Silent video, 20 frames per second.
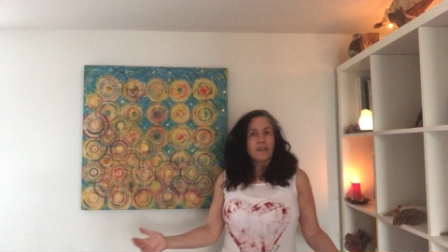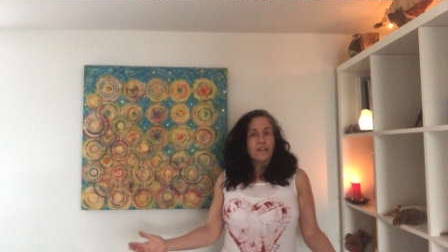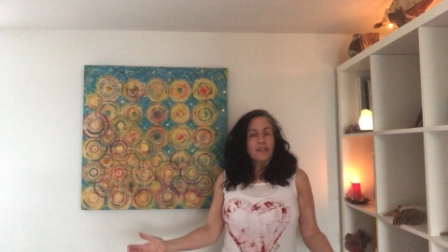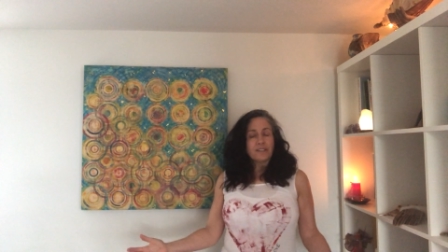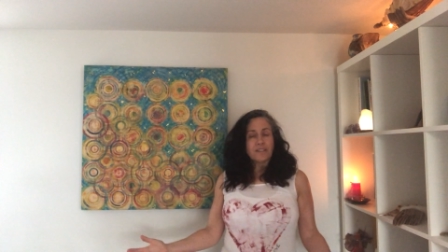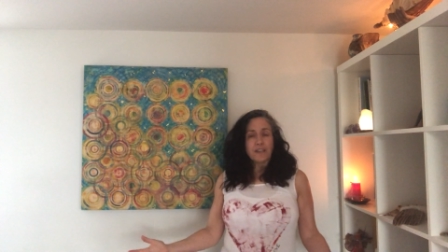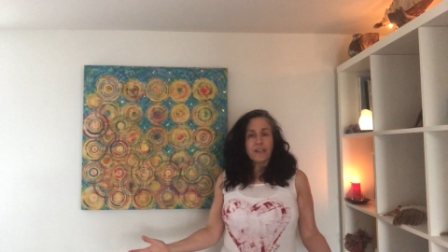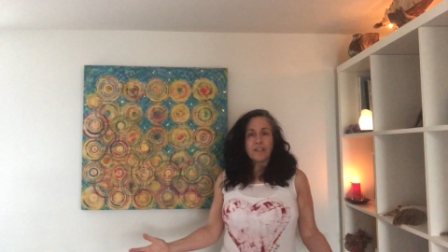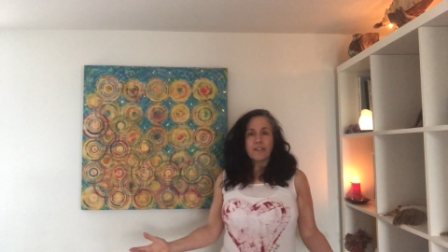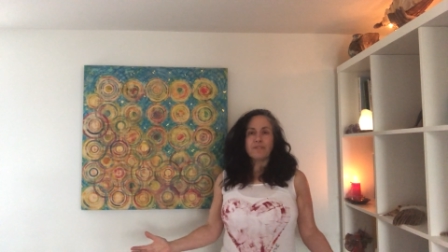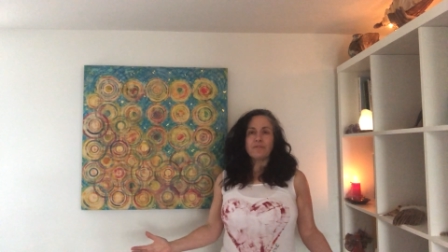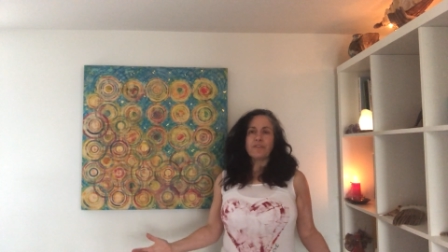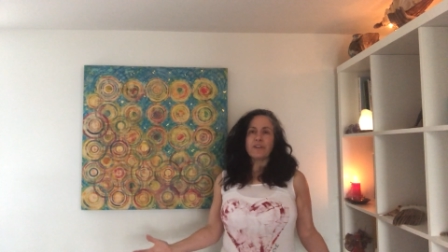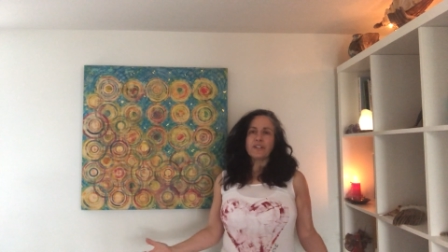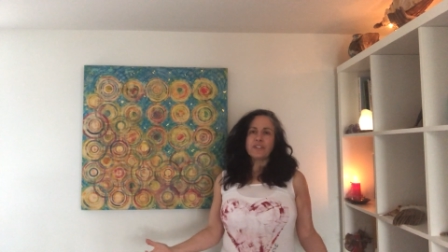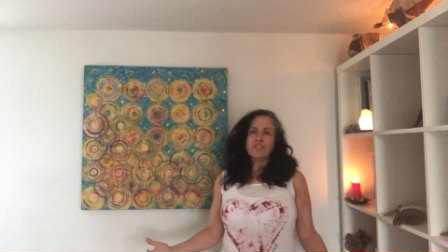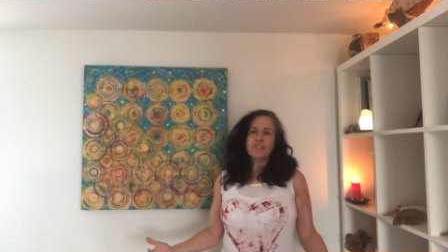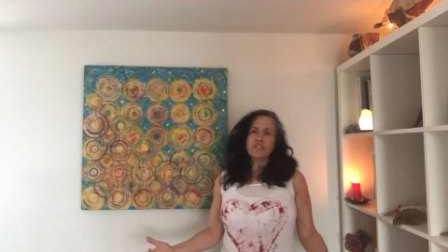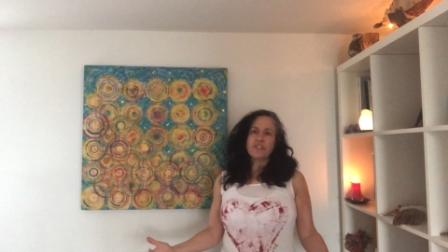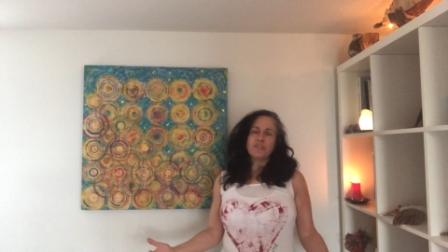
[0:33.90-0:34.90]
And I
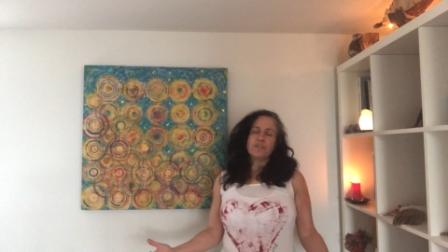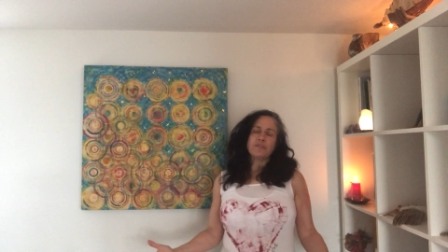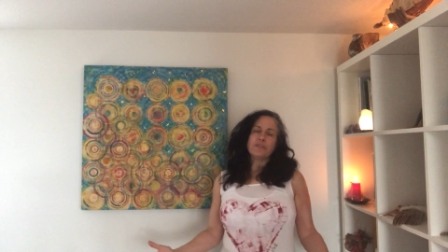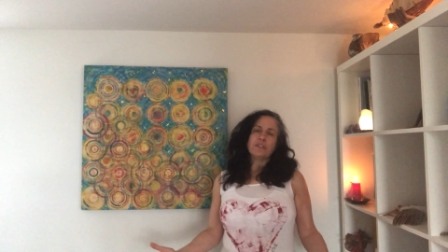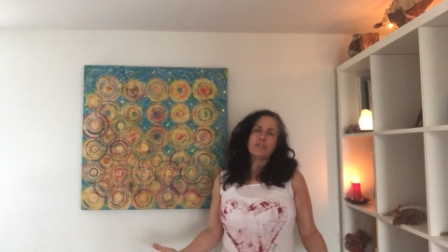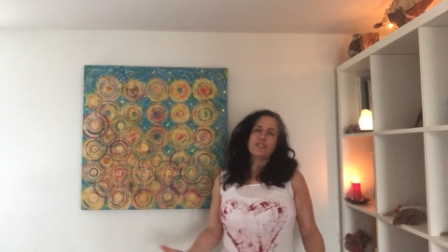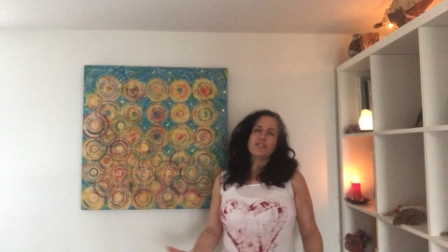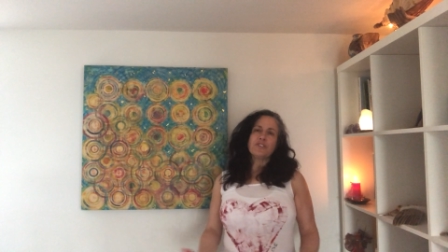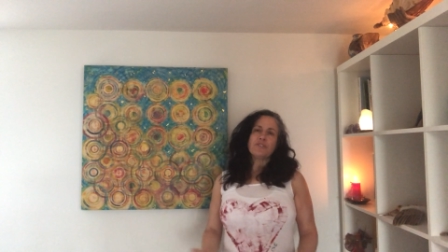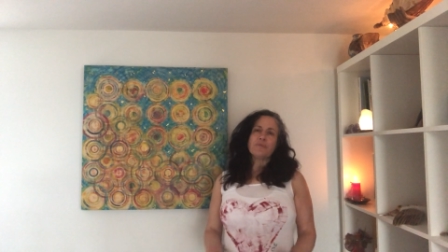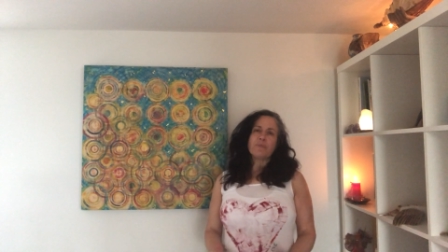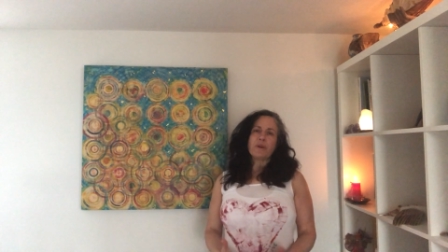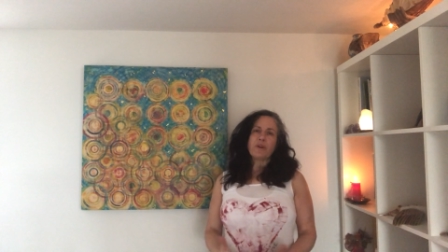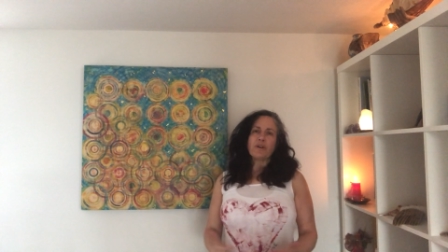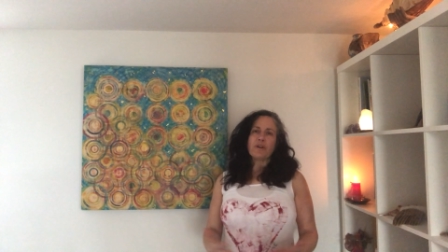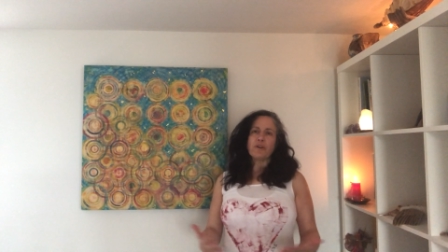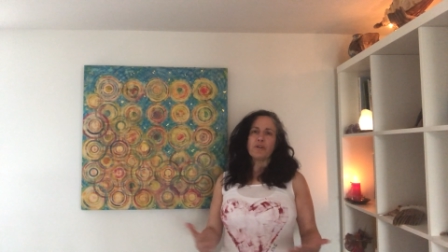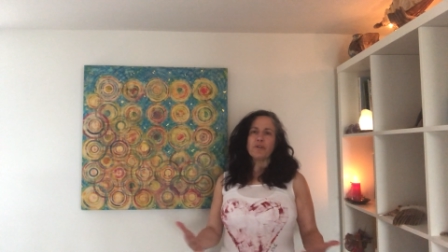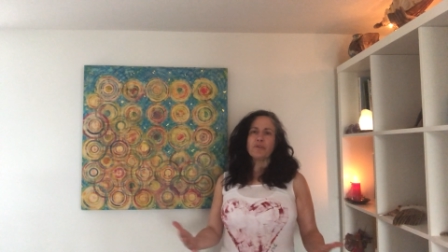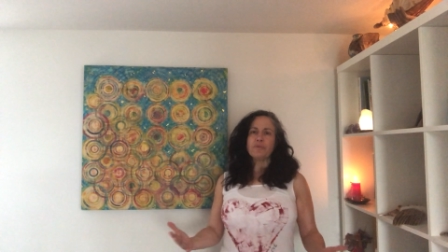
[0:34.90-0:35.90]
invite you into my
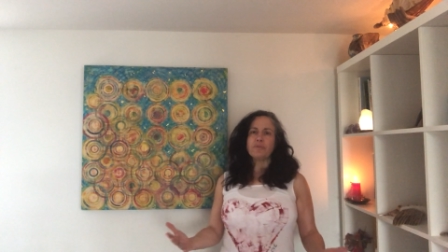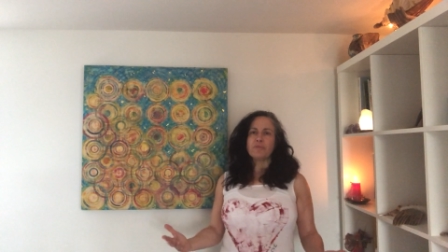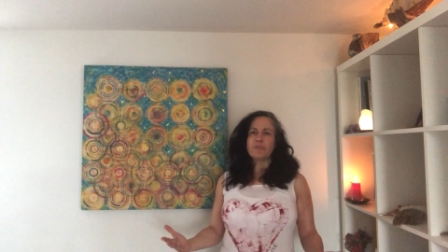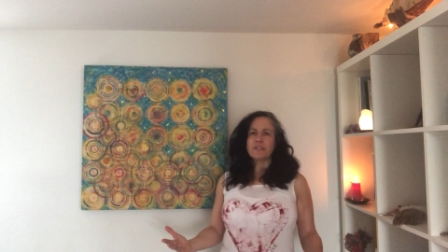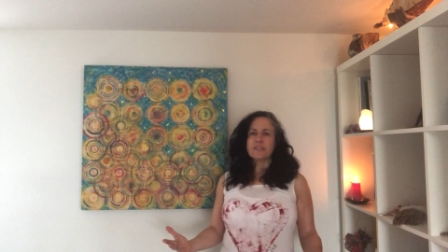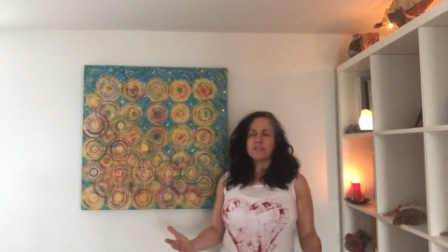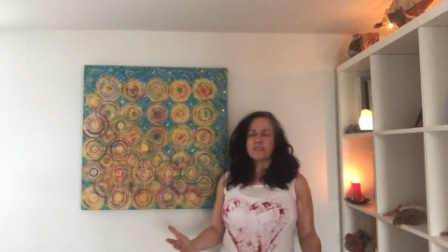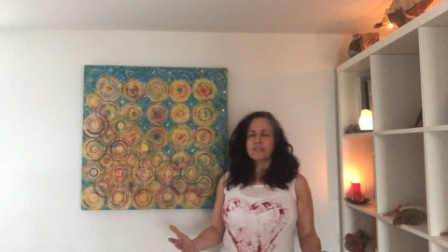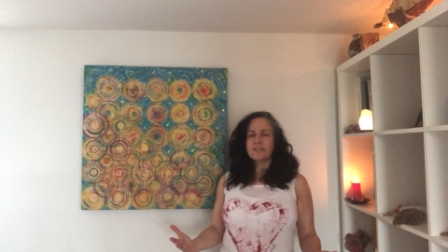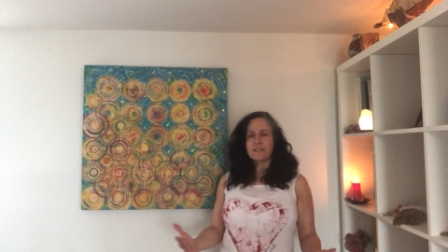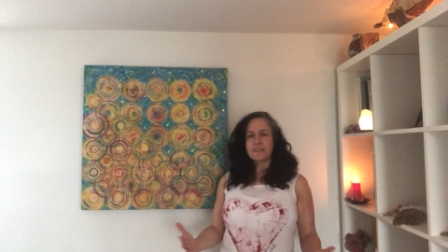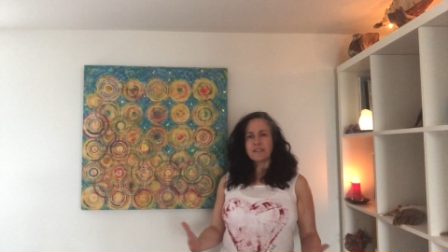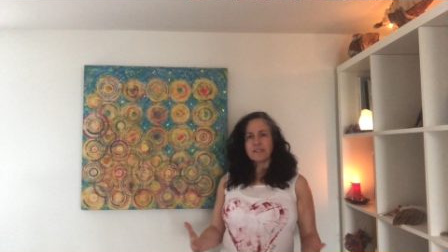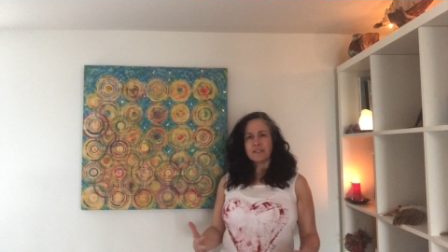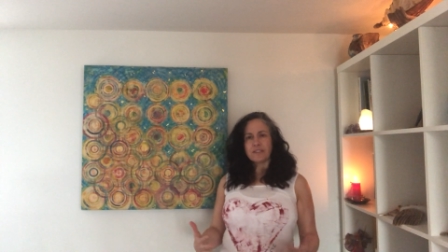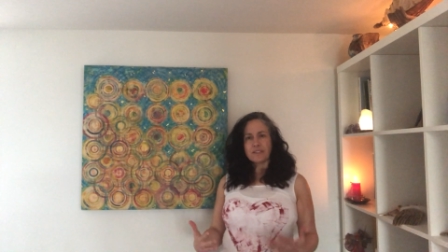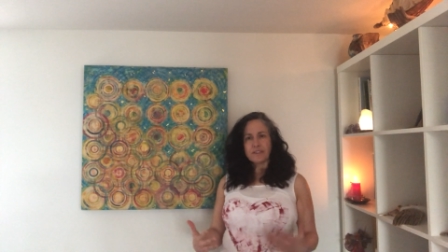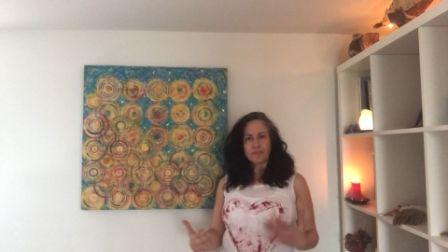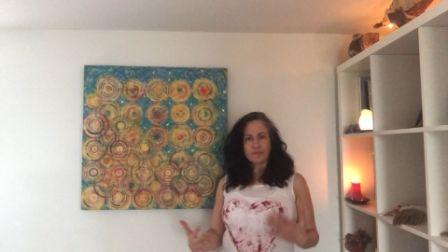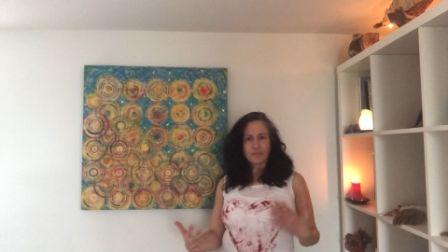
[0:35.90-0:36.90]
home. This is a
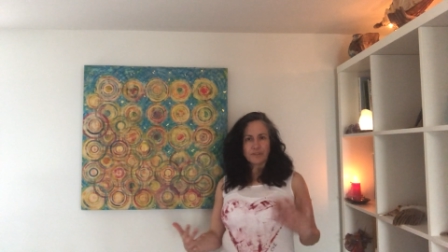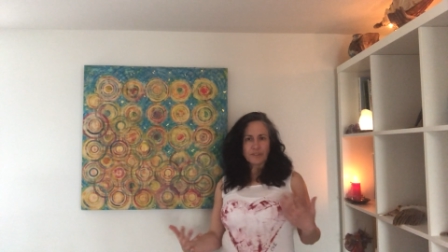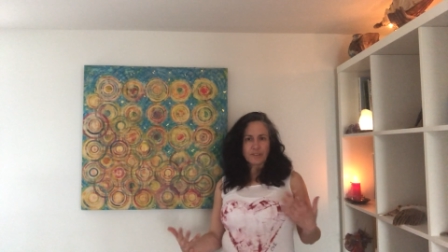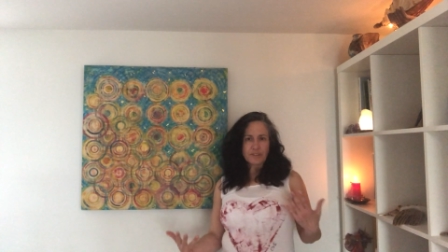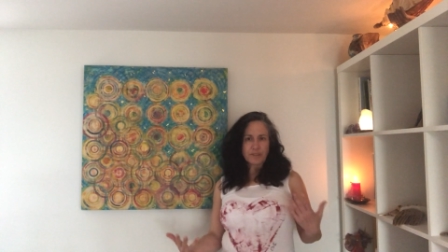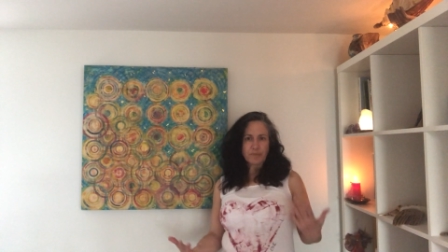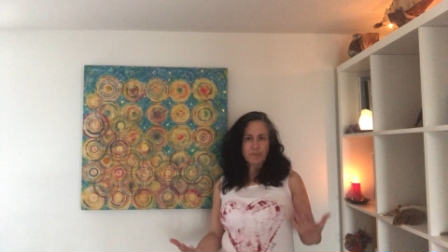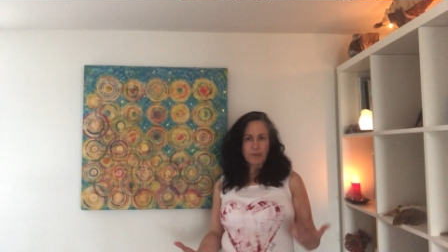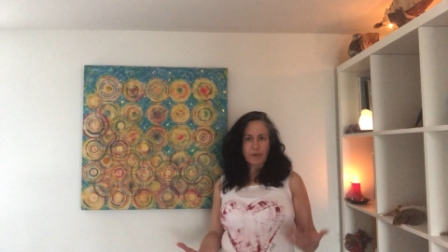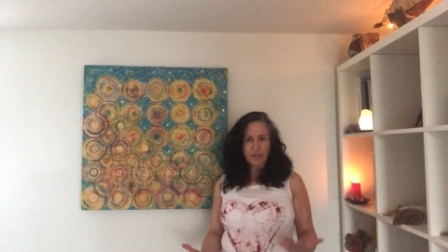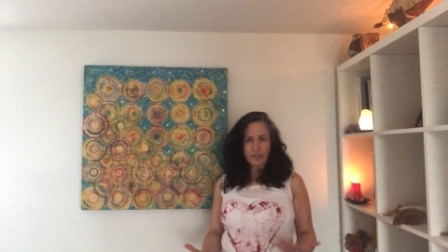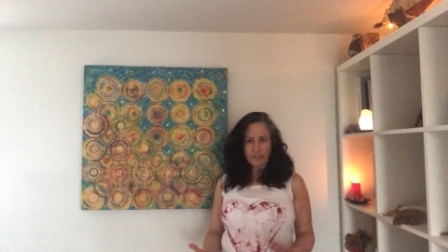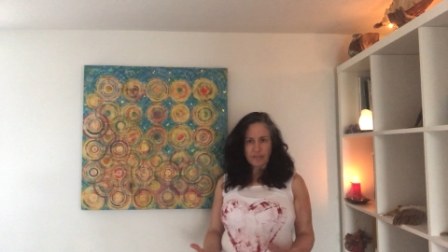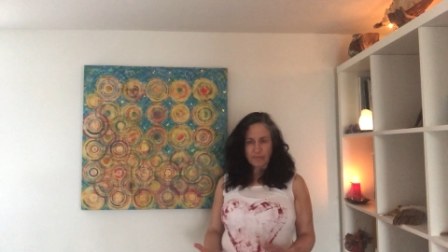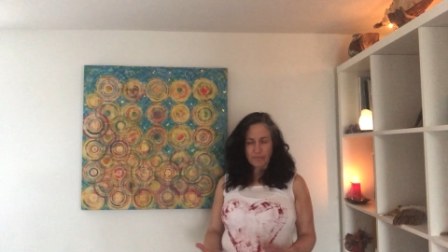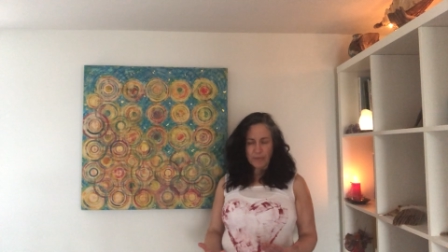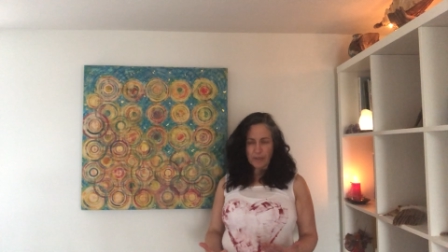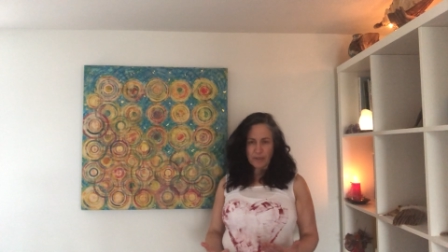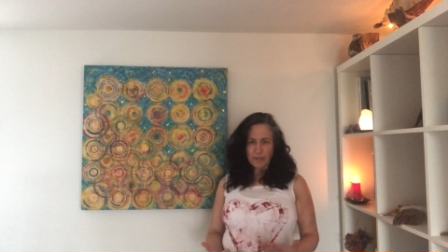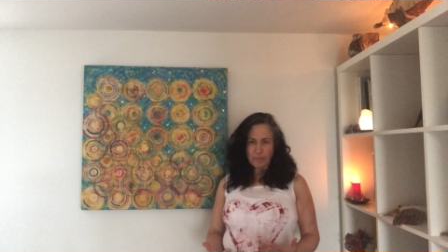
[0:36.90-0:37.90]
different part
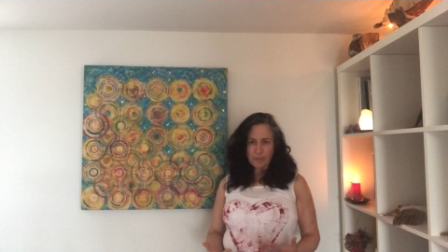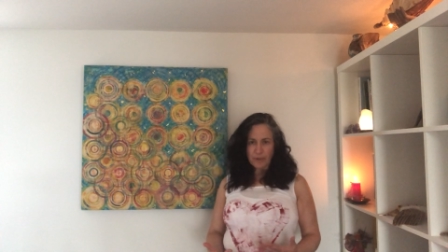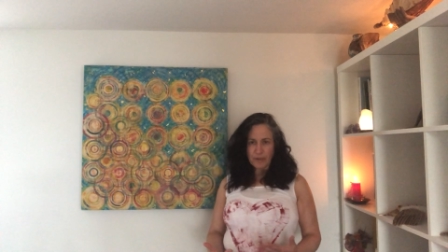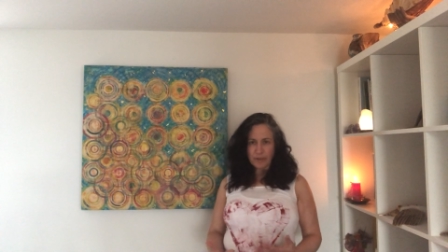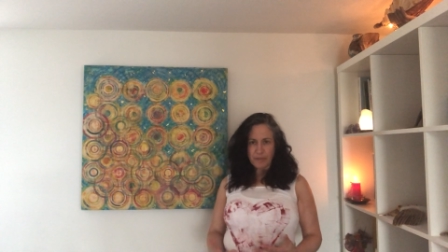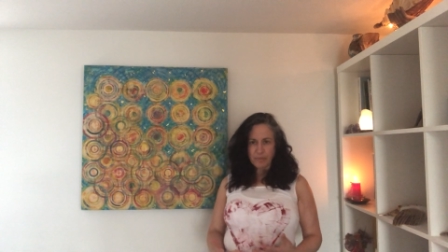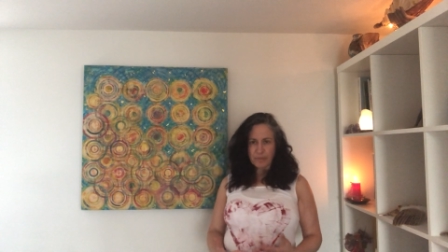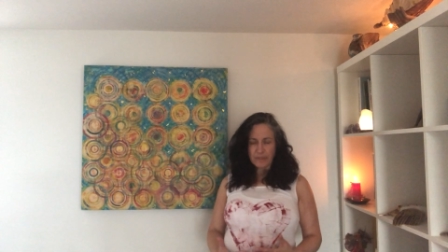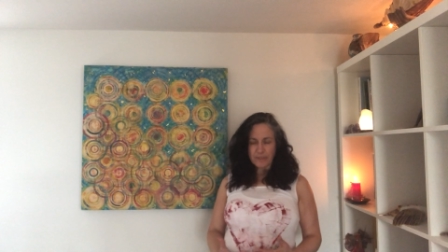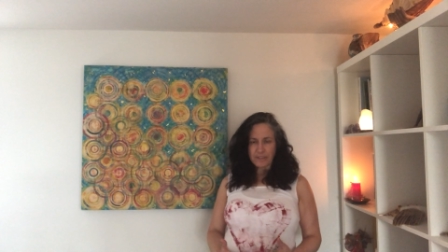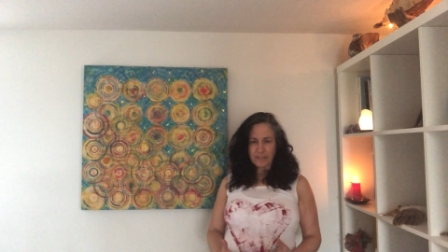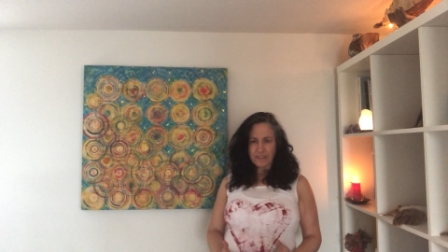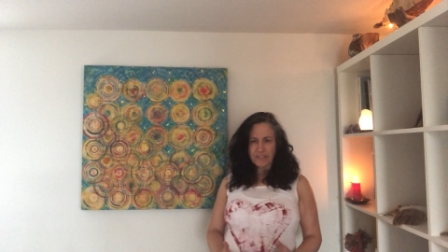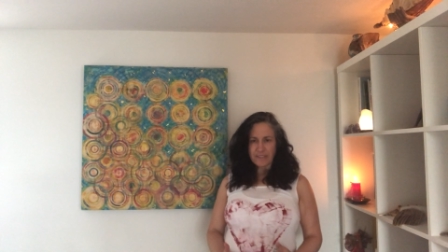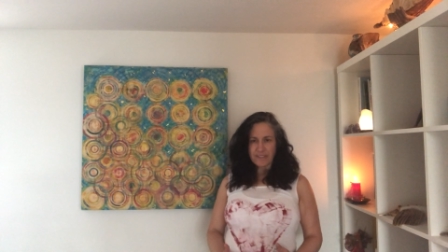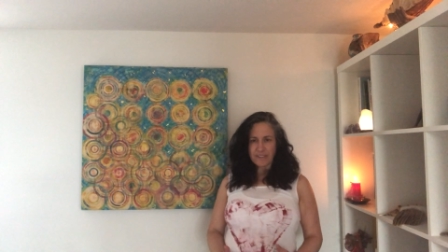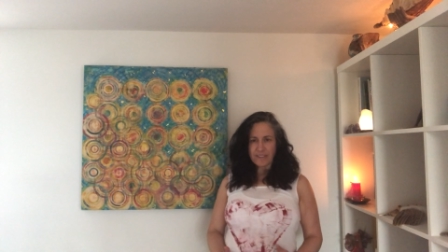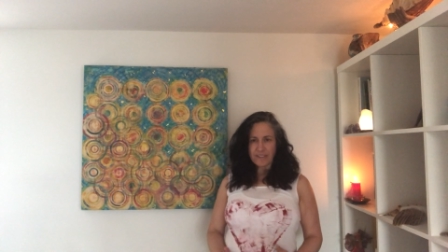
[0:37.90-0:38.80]
of my apartment.